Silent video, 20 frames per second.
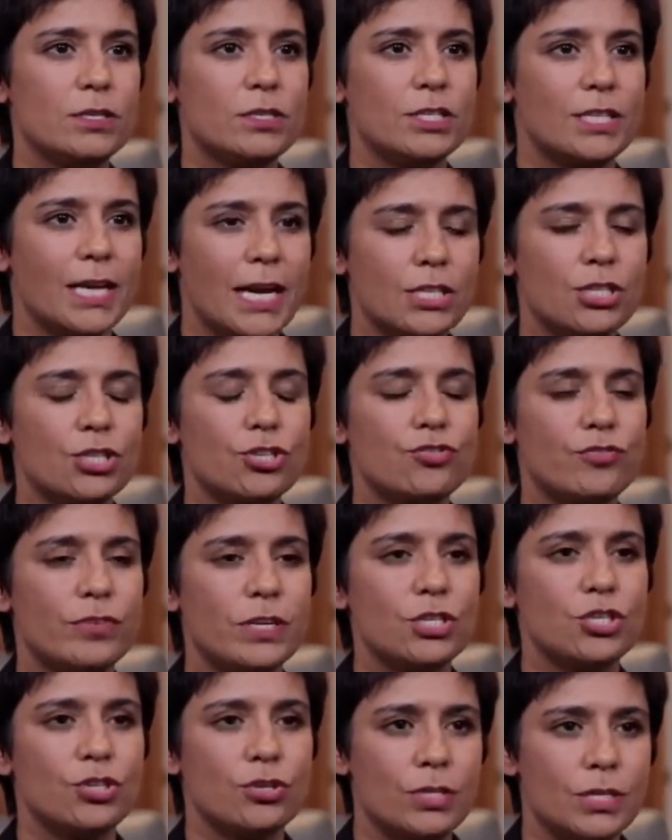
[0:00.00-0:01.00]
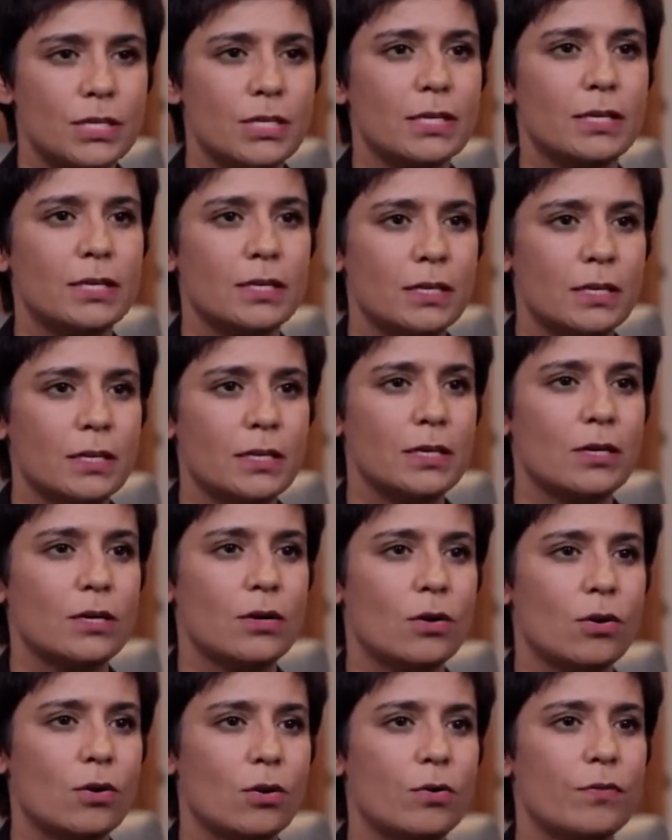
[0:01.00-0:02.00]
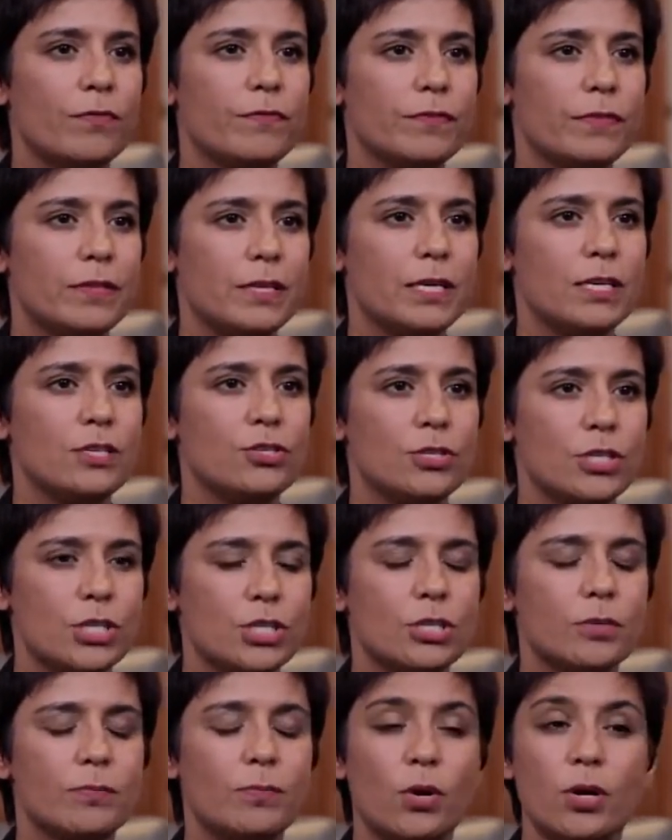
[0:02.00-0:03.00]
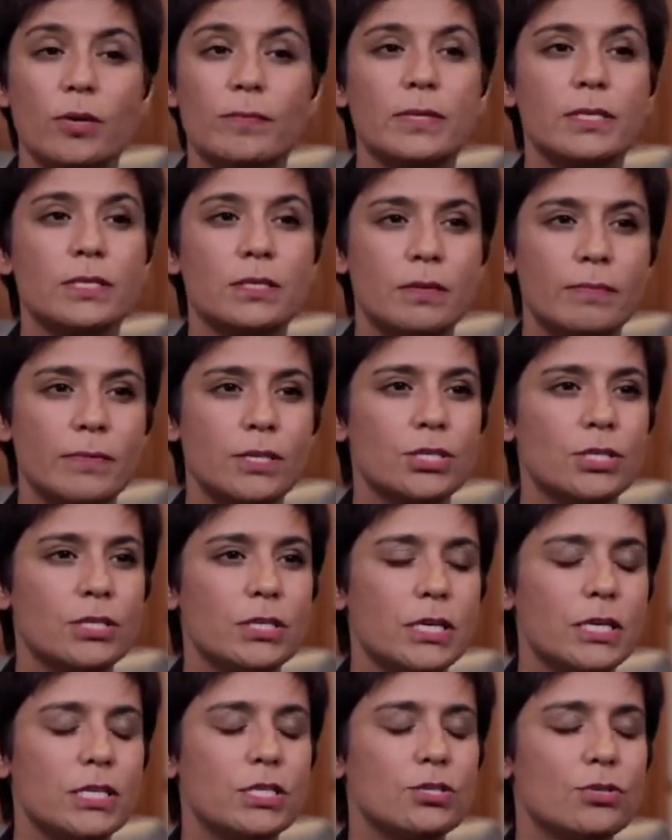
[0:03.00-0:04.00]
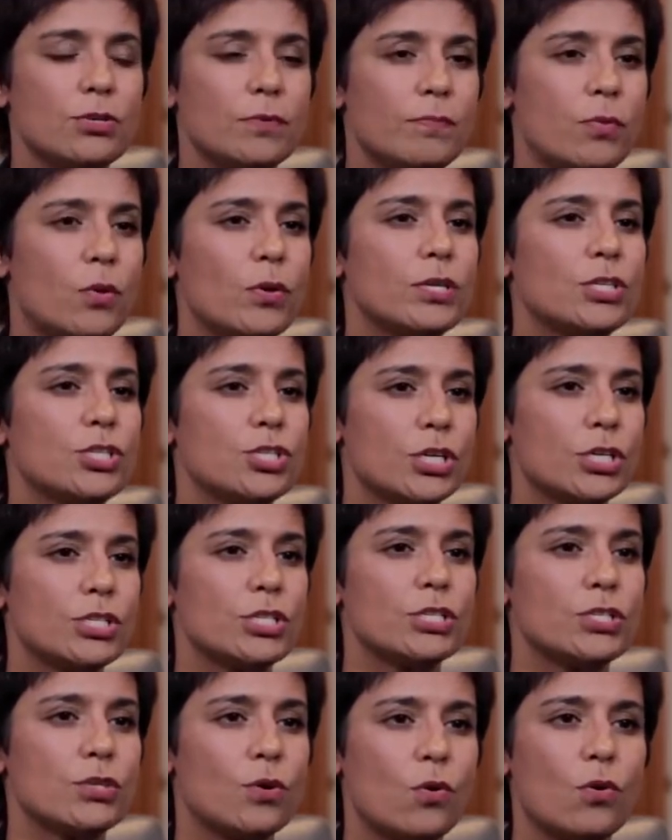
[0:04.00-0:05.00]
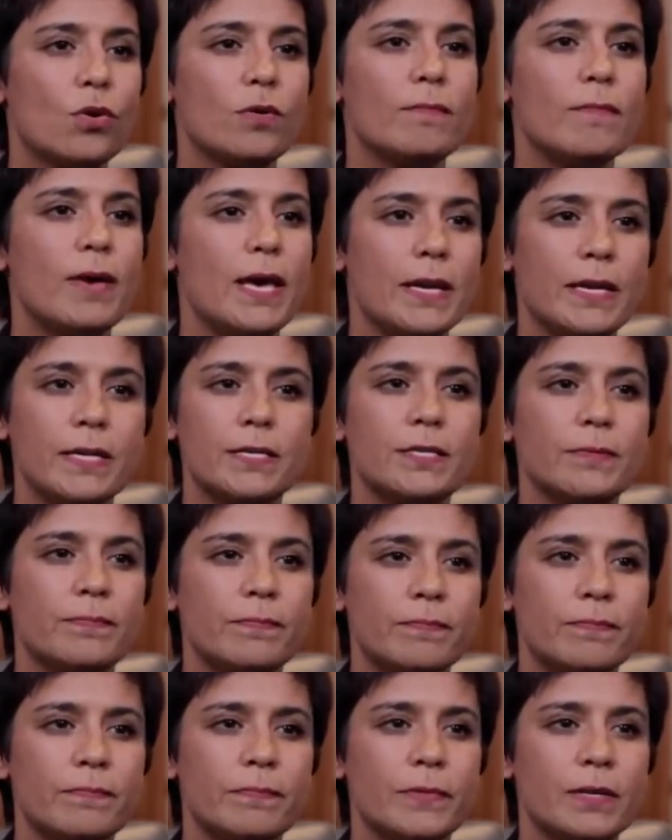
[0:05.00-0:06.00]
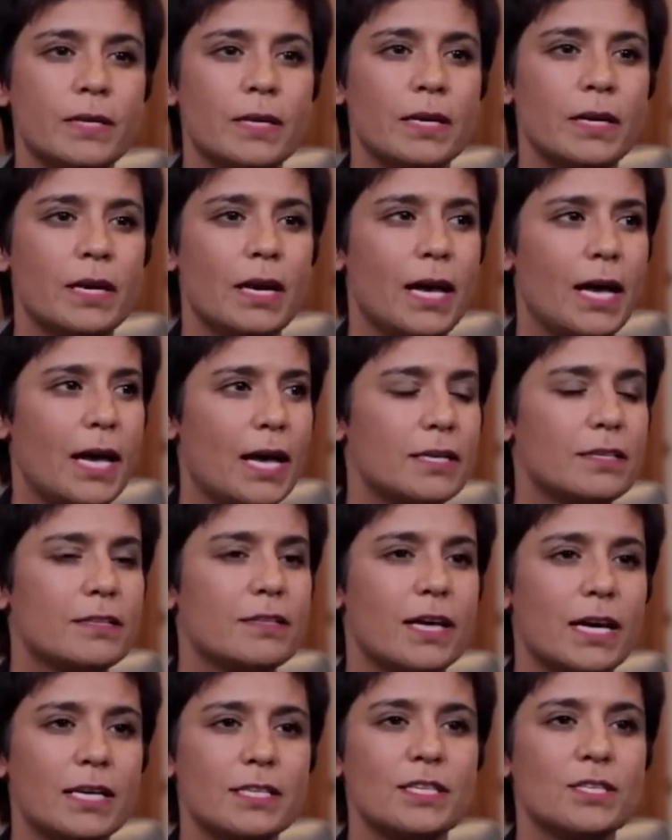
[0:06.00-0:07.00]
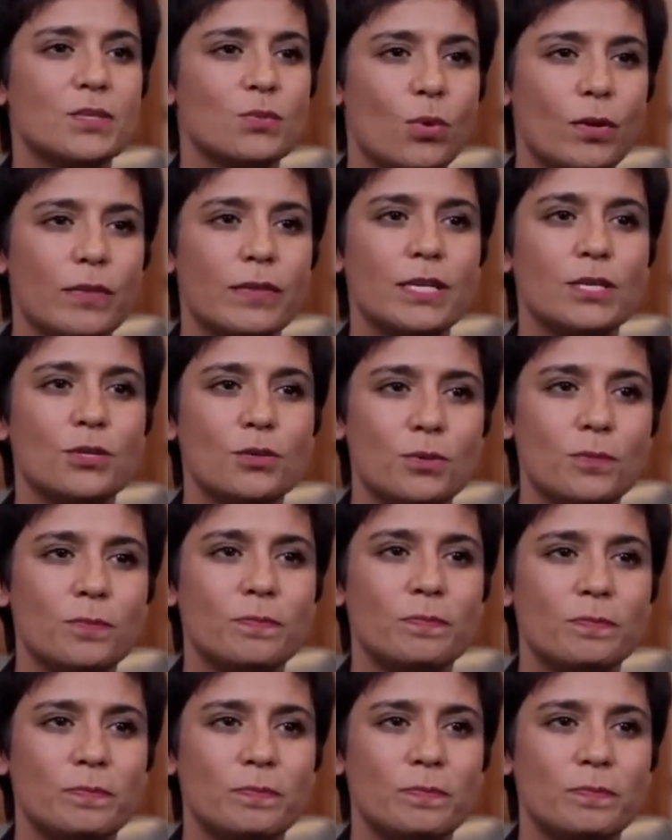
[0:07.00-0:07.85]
statutory duty of the Judicial Appointments Commission is to appoint judges on merit, and that is what they do.